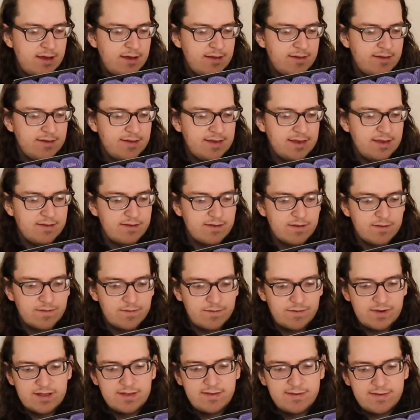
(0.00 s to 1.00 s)
So it says
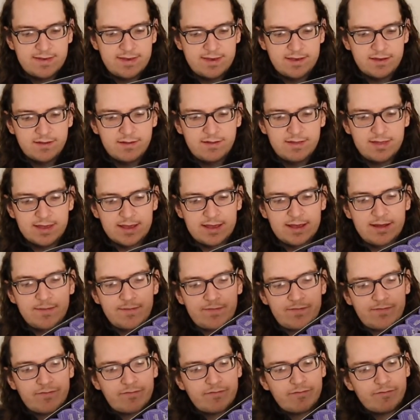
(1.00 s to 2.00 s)
rinse sealed thing.
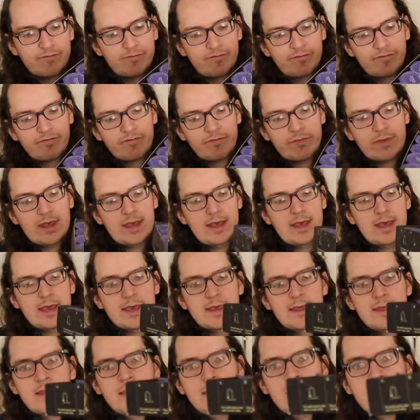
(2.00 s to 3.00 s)

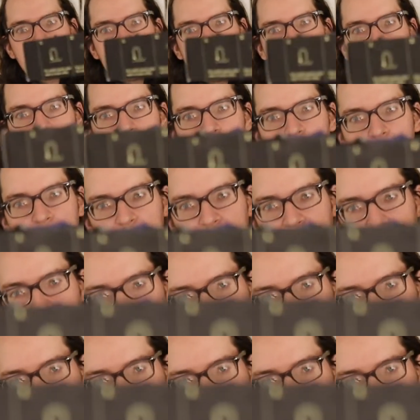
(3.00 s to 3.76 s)
You know, all that